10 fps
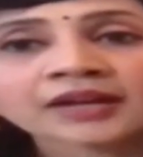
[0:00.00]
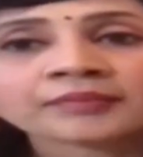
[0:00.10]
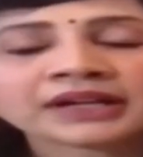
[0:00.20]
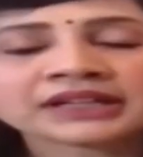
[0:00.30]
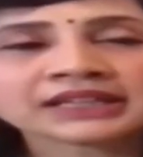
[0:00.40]

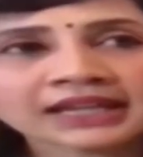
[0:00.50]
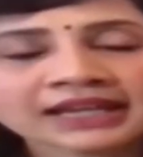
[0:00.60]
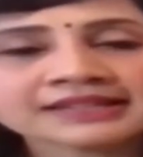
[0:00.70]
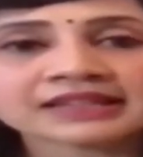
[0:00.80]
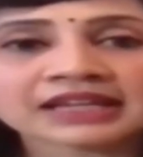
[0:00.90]
But
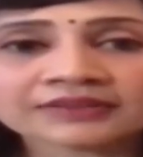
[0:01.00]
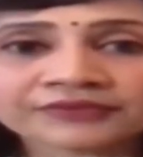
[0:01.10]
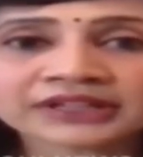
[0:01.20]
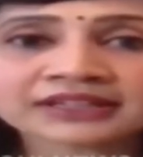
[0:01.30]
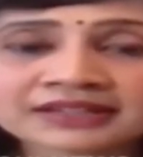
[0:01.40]
yes, if
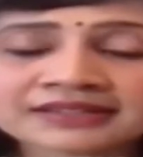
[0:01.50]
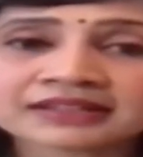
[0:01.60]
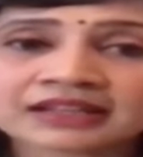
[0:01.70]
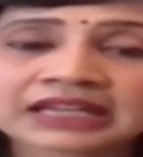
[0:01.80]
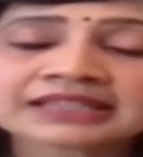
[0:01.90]
it
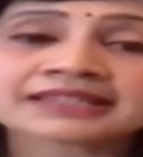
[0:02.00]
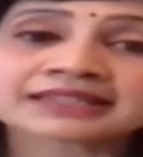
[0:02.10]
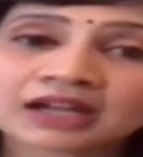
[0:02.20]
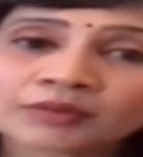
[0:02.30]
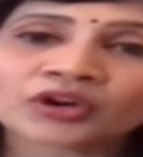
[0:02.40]
is in
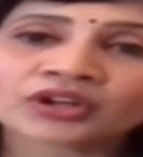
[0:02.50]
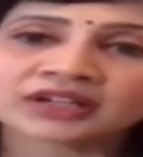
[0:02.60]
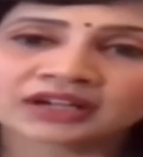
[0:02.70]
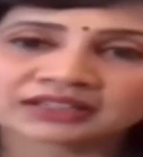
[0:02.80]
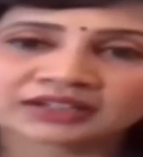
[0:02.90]
some or
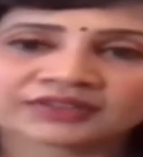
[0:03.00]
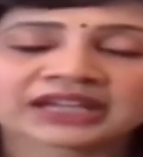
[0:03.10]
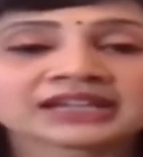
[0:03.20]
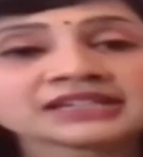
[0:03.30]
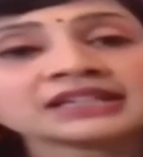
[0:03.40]
the other way
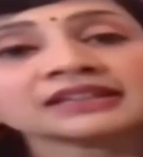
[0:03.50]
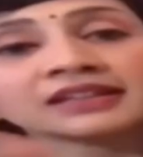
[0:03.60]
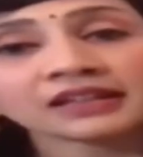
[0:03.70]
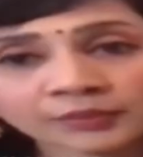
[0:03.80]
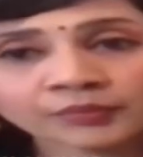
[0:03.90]
hitting
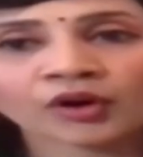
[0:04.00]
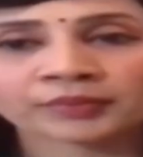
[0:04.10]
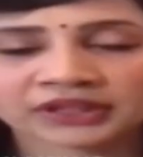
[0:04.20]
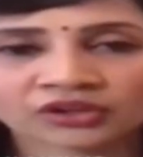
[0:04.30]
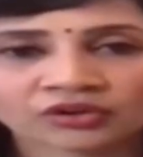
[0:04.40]
their
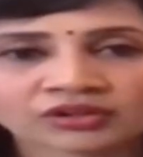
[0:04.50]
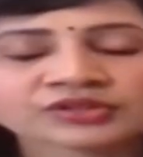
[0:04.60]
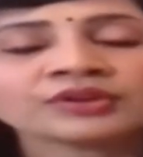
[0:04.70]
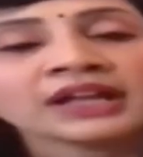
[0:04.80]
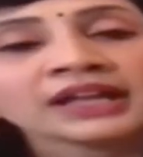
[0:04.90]
property
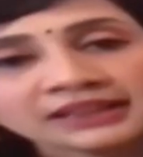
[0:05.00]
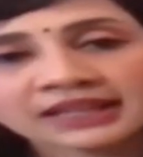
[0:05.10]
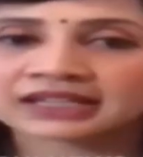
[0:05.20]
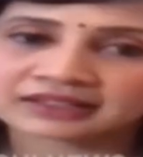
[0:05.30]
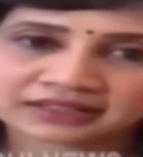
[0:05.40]
also,
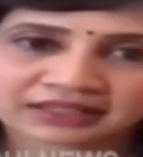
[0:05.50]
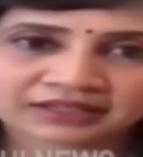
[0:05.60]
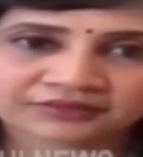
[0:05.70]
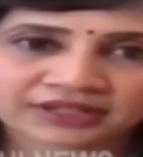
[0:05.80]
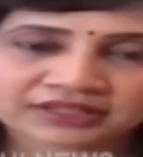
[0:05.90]
then it can
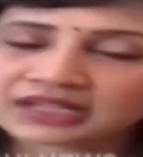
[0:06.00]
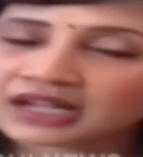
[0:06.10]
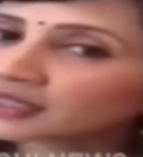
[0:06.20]
affect.